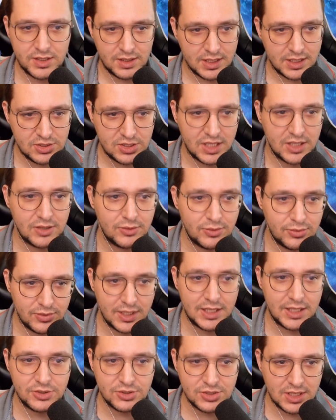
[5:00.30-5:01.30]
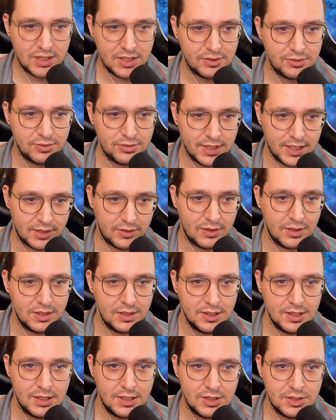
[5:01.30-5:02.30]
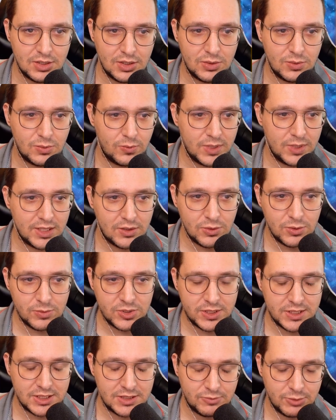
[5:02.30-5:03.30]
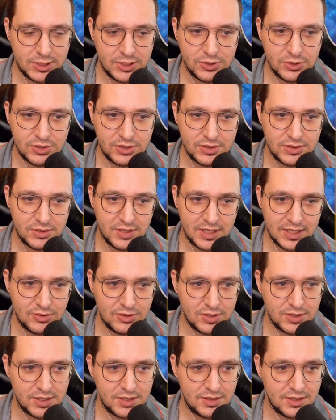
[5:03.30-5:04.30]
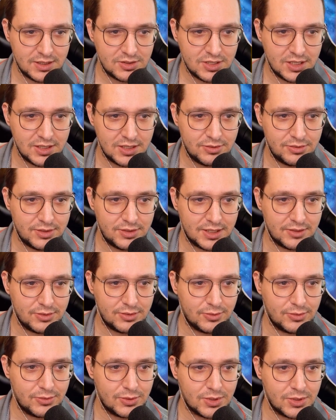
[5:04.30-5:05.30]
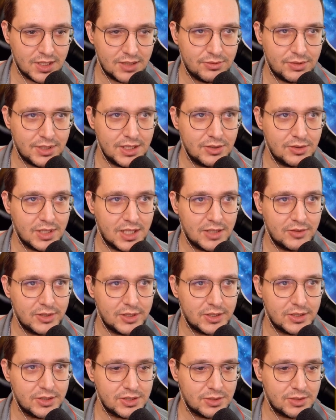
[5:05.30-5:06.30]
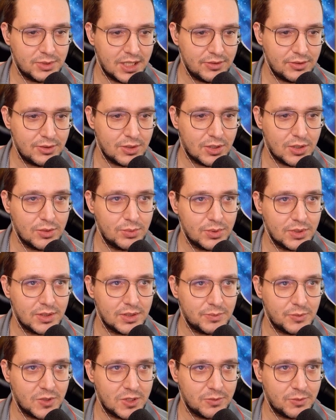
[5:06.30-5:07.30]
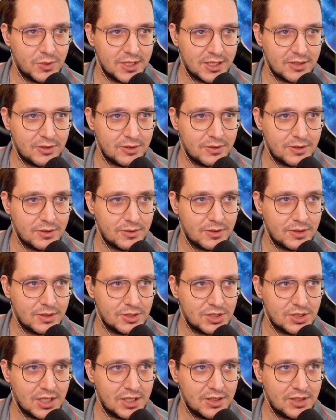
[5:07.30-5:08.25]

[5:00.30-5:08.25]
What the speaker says: a sound file sound effect. So we also downloaded the sound effect from 4K Video Downloader. So we have to open up that sound